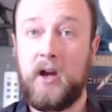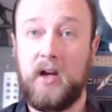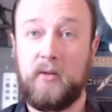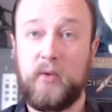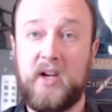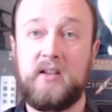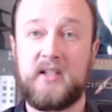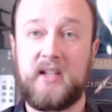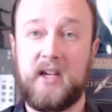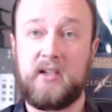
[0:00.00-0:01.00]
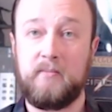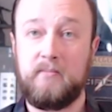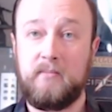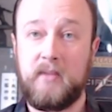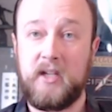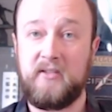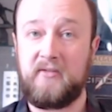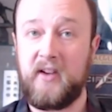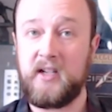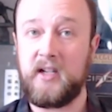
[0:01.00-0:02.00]
raiding the Sanctum,
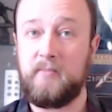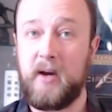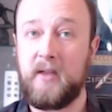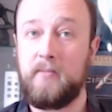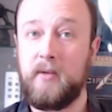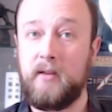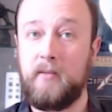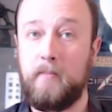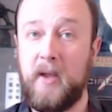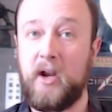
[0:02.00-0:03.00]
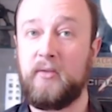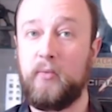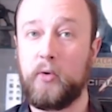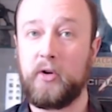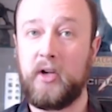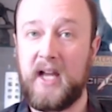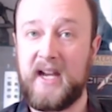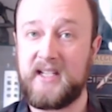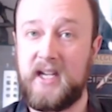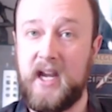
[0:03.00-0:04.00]
defended by Menoth warder
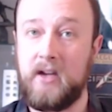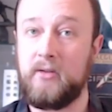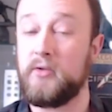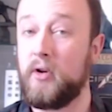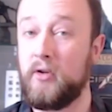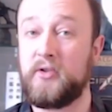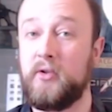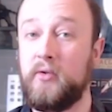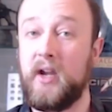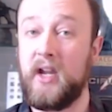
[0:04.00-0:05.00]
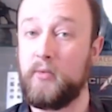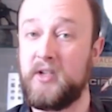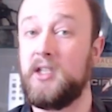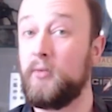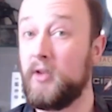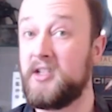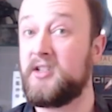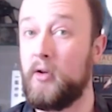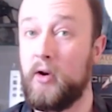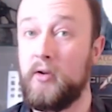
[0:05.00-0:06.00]
Elias Gade, who's also a recently released
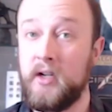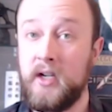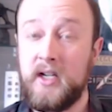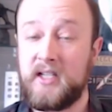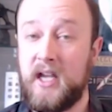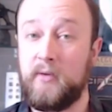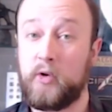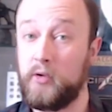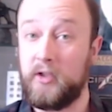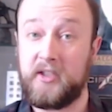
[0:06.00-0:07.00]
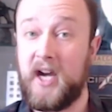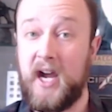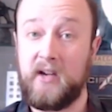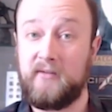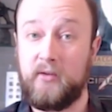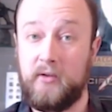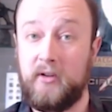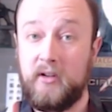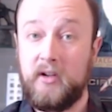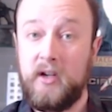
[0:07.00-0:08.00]
solo. It's kind of a cool little tie-in for
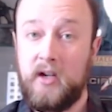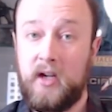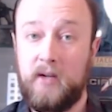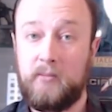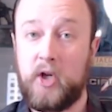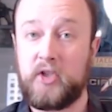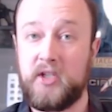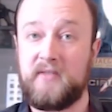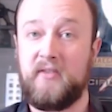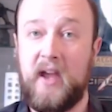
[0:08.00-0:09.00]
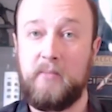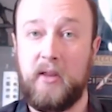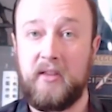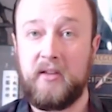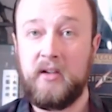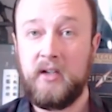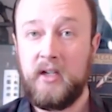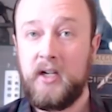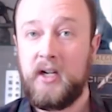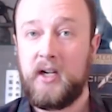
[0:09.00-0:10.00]
their launches for that month.
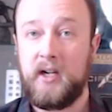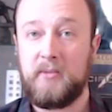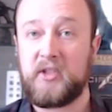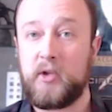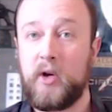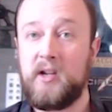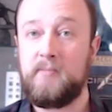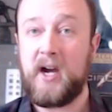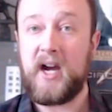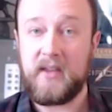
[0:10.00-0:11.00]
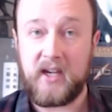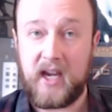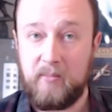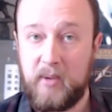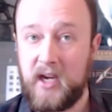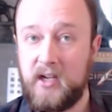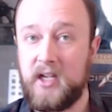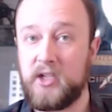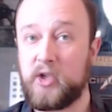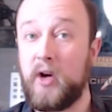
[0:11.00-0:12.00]
The story behind the campaign
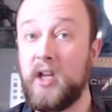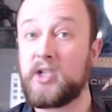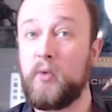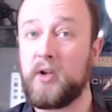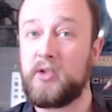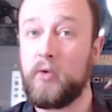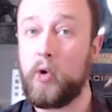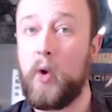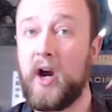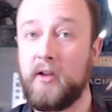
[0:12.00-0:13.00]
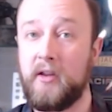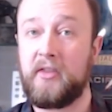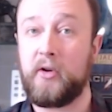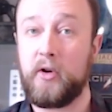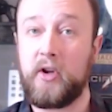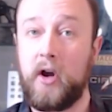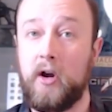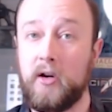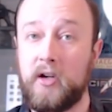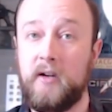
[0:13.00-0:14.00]
is Kralix wants to acquire the third
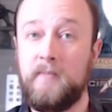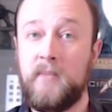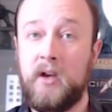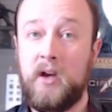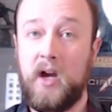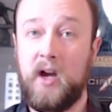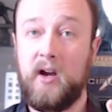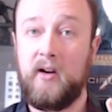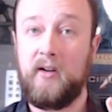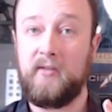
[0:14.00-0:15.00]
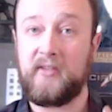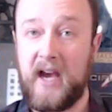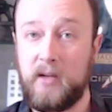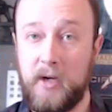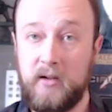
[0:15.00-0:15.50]
arc of Calamon,